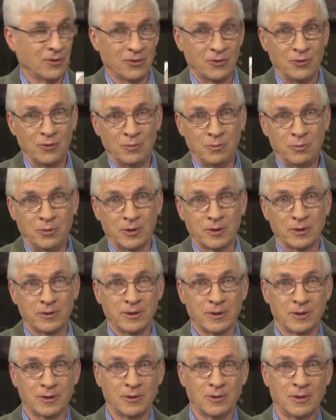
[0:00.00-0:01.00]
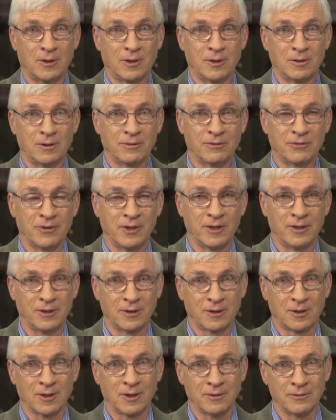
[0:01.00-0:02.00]
this new booklet called The Final
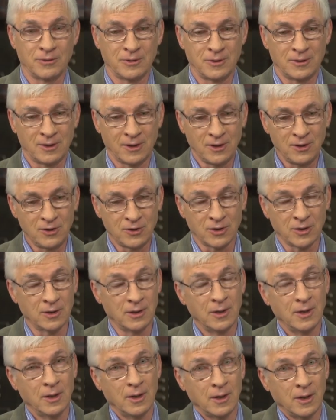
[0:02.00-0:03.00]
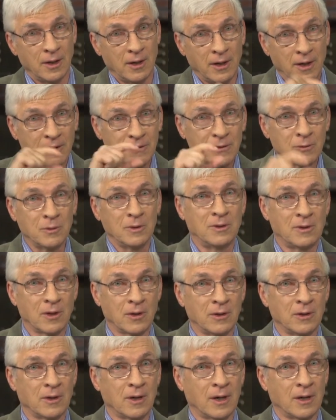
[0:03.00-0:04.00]
Confrontation. And after we
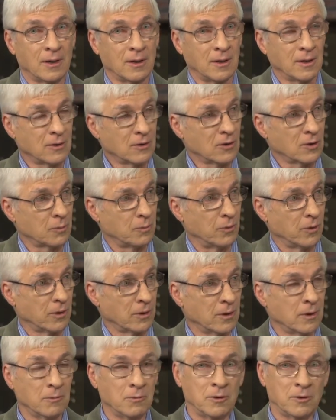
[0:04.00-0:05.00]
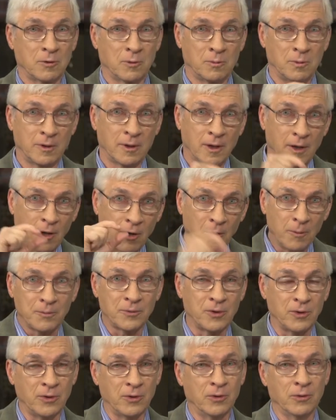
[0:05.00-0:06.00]
tell you how to get this booklet, which will be a help
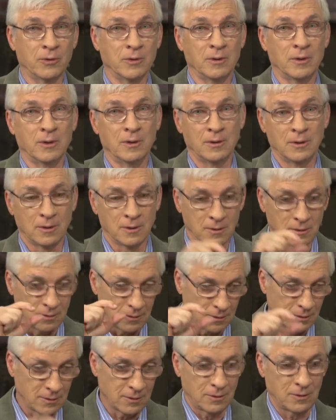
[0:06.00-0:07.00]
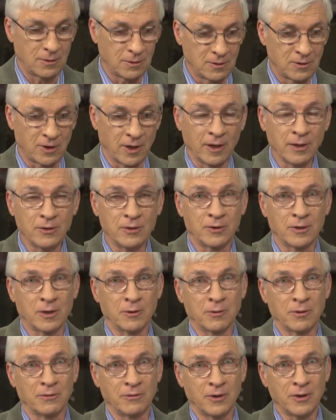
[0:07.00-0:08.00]
to you in the challenge that
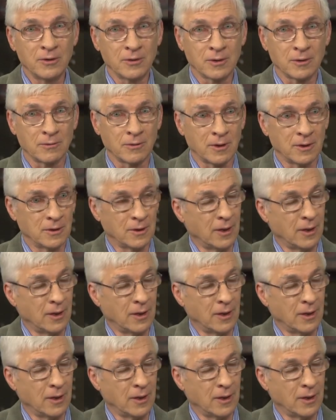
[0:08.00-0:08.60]
we're facing right